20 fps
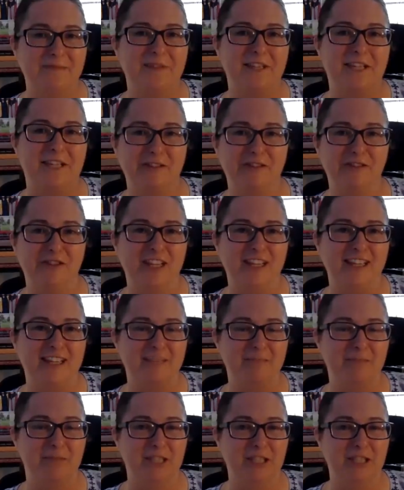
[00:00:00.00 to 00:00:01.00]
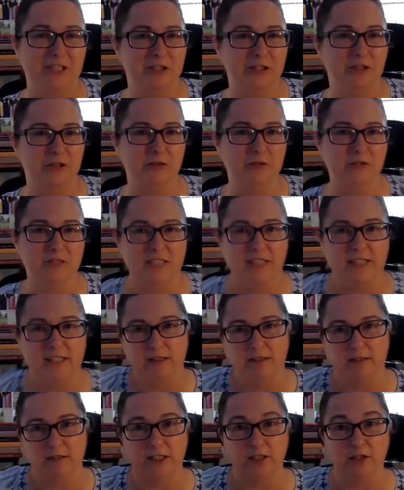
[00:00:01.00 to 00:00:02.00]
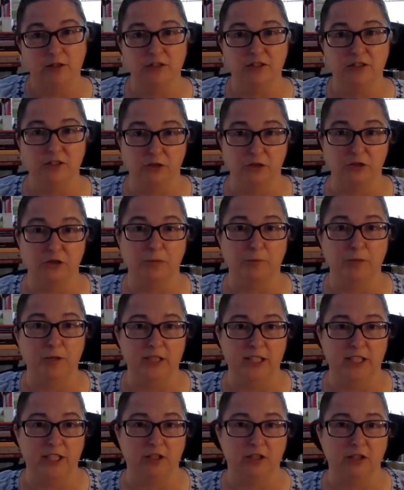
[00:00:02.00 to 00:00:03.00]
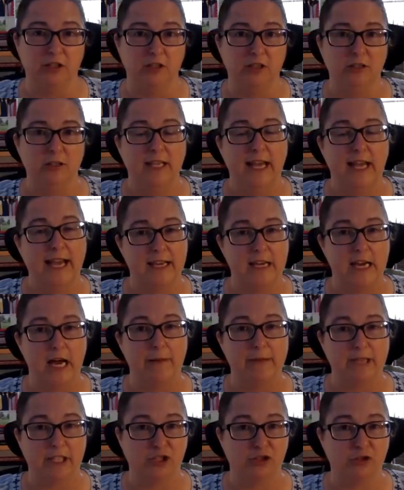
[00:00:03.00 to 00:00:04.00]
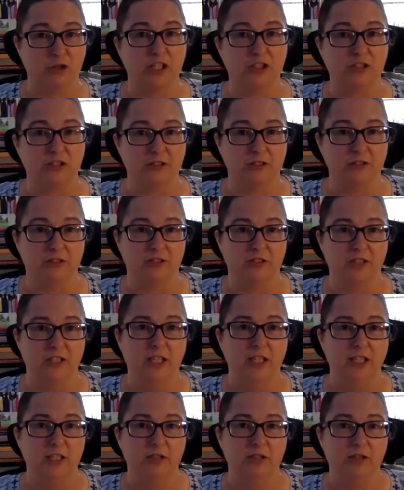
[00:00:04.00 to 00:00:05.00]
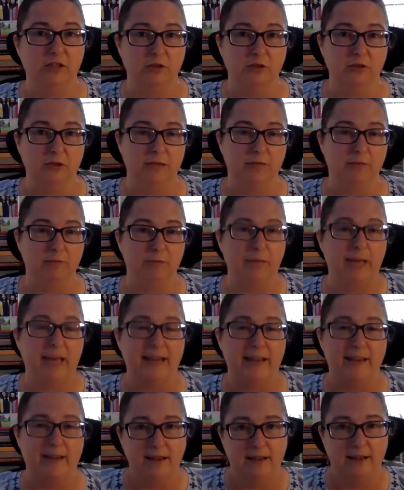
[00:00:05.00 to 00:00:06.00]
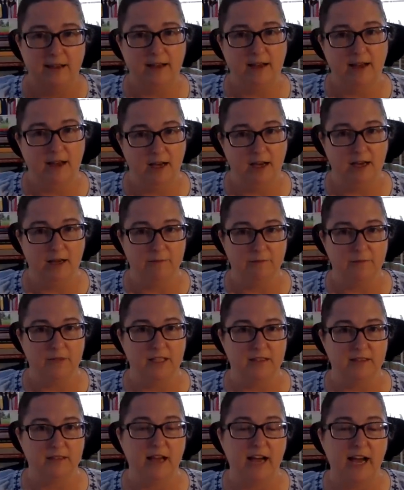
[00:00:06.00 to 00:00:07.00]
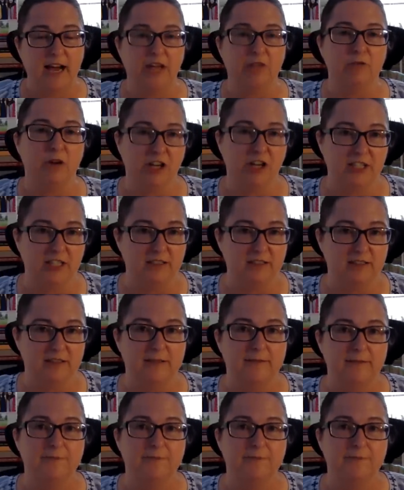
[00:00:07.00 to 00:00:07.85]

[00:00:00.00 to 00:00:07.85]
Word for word: if it isn't being used in legal, social, political, economic structures to embed um, these hierarchies.